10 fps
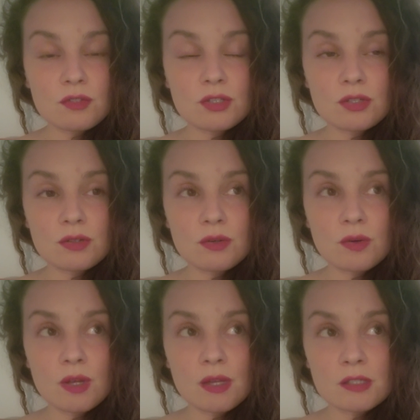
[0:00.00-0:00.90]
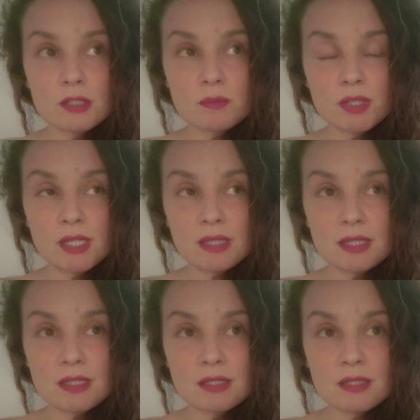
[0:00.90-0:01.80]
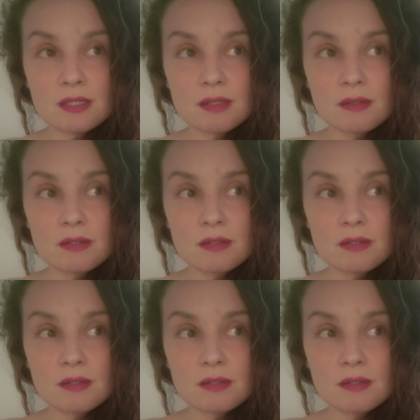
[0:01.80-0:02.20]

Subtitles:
to explain this.